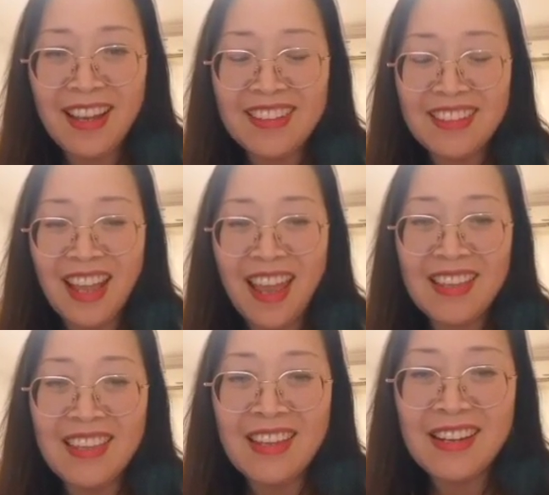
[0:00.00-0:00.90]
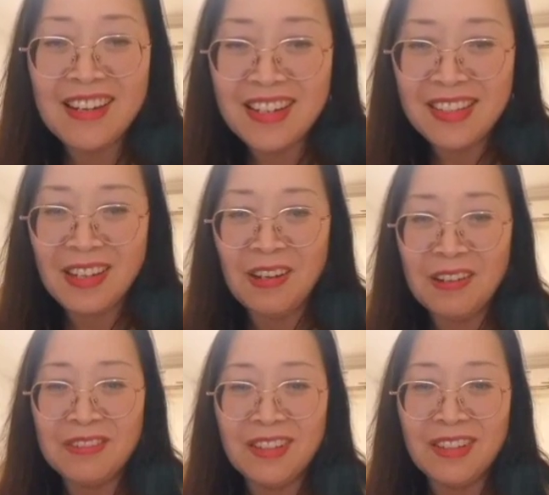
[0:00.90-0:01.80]
had 10 years
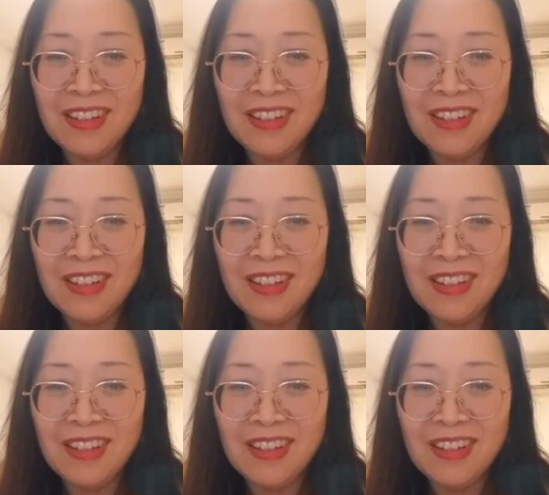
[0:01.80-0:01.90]
of